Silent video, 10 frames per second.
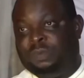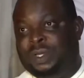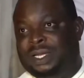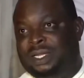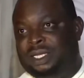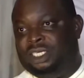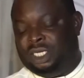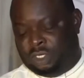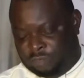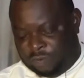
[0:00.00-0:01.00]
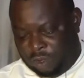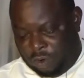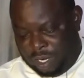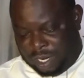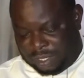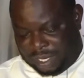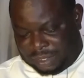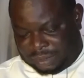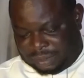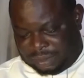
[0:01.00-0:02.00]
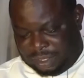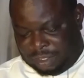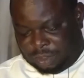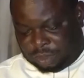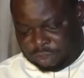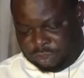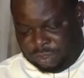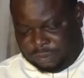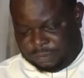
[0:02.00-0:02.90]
be an indigene of the oil and gas industry